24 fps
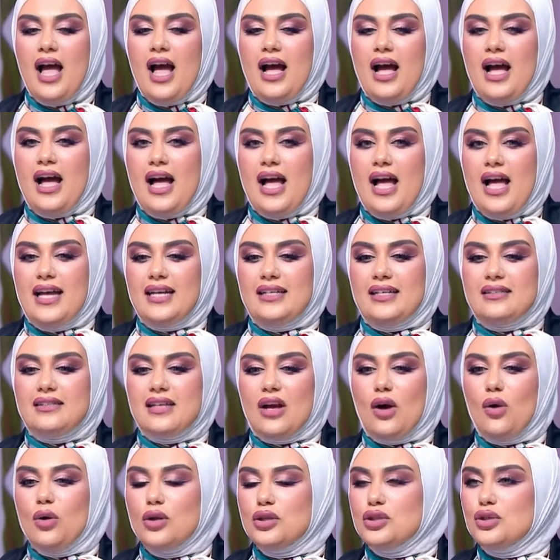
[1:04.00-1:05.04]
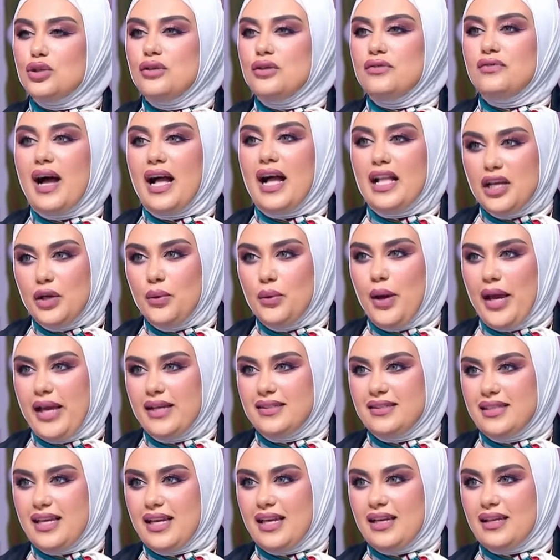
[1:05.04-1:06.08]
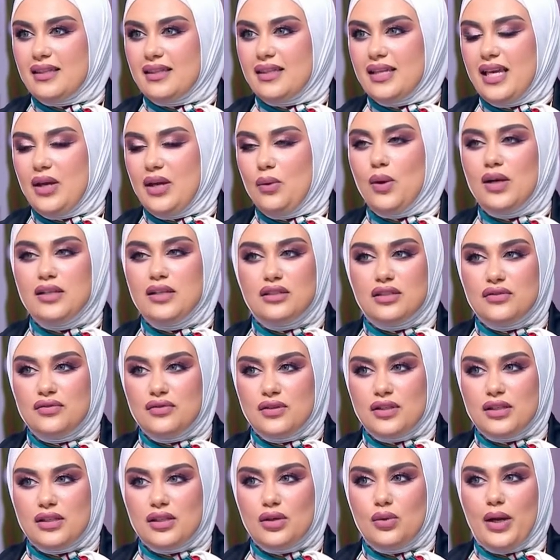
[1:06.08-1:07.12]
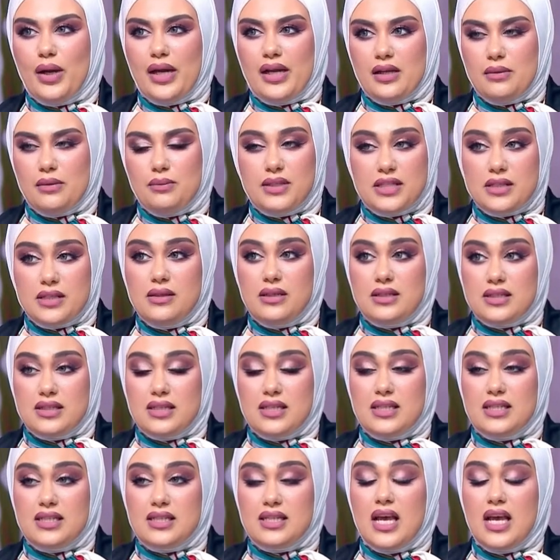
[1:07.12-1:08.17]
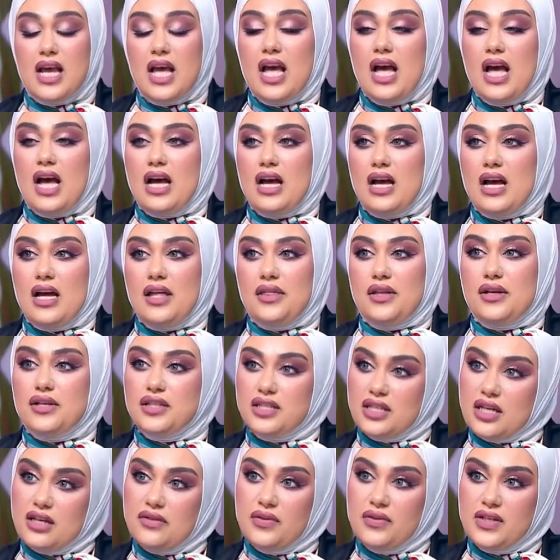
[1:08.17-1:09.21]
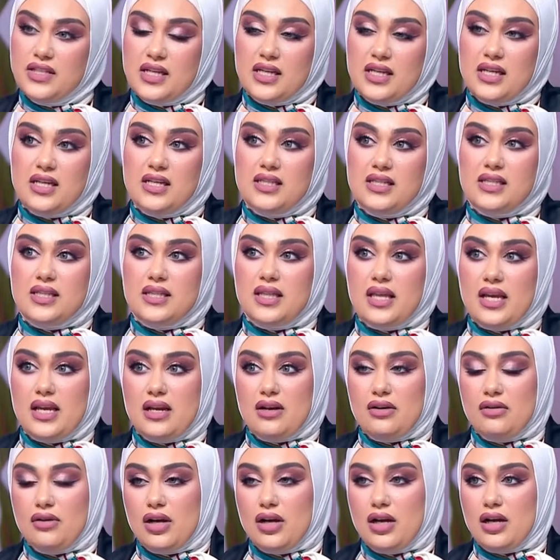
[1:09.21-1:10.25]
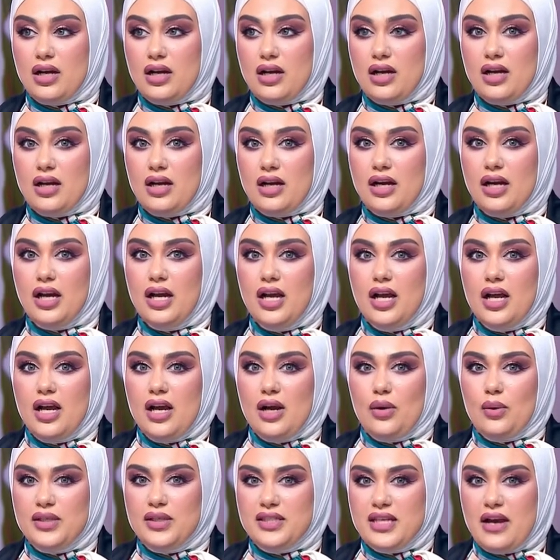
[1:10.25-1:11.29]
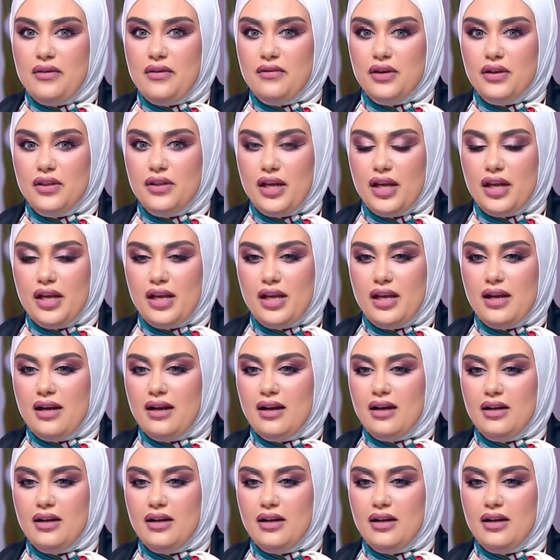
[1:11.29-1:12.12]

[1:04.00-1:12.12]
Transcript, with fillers: Uh, and also evaluating the wonderful query businesses, uh, their services, their uh, whatever they,